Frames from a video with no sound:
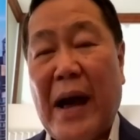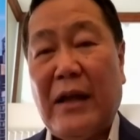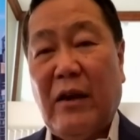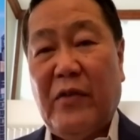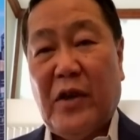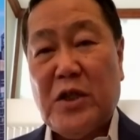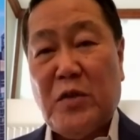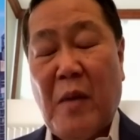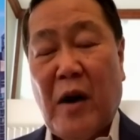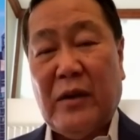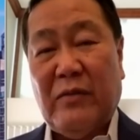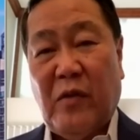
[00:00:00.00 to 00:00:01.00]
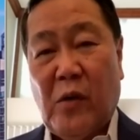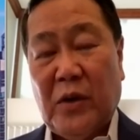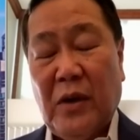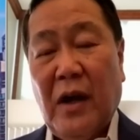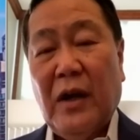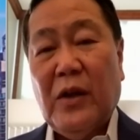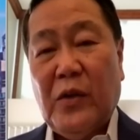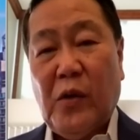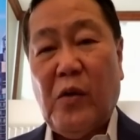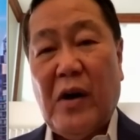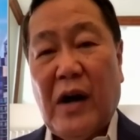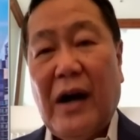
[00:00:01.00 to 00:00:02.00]
of your smartphone through
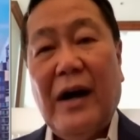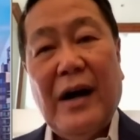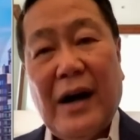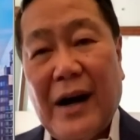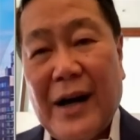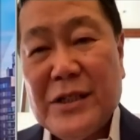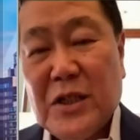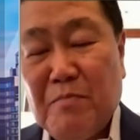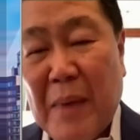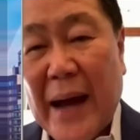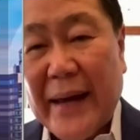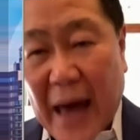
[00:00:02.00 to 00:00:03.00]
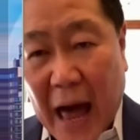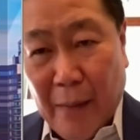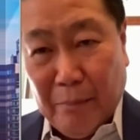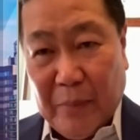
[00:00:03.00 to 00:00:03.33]
a spy app.